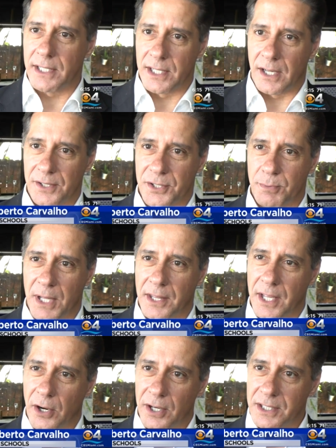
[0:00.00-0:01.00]
adults, whether
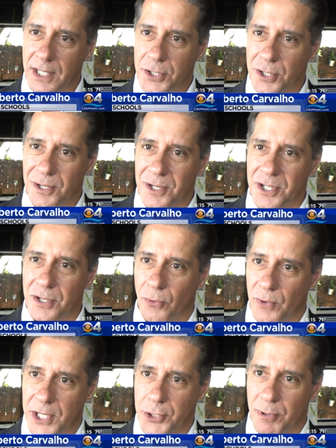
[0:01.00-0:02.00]
they are teachers,
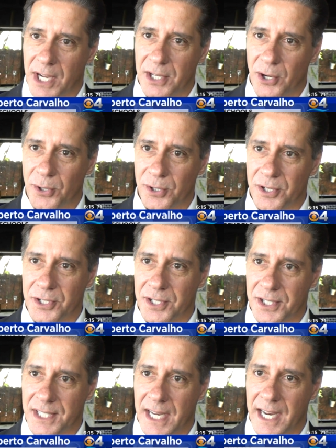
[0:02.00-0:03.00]
restaurant owners, to
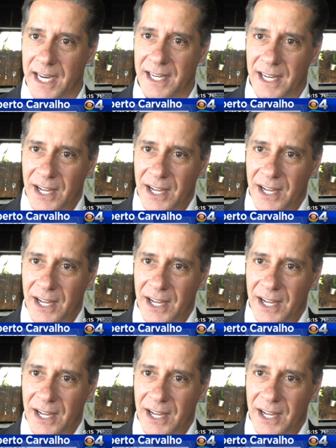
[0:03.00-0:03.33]
say,